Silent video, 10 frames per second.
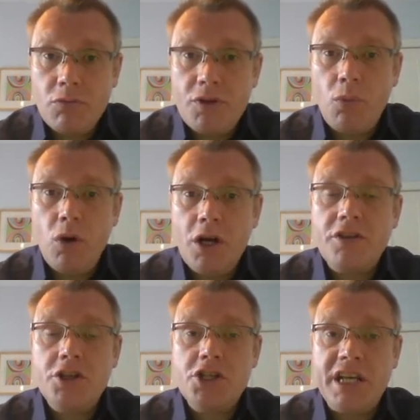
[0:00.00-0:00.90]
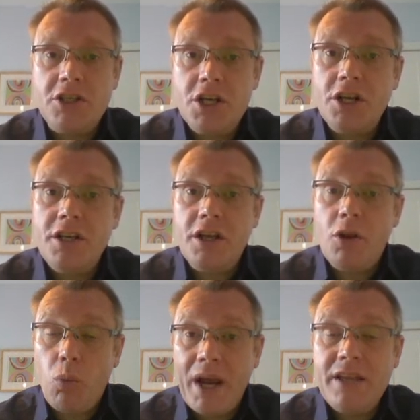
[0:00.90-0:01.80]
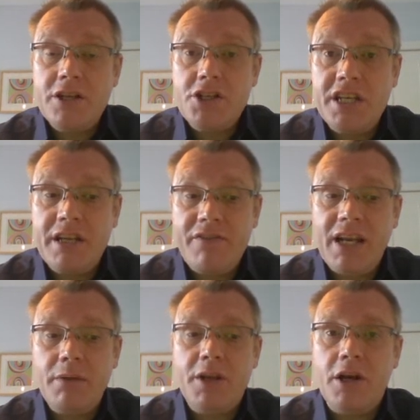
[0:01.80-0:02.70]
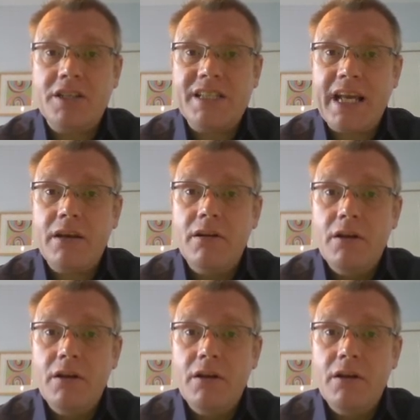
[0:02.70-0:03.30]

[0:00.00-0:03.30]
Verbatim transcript: the work that she'd done and the way that she developed nursing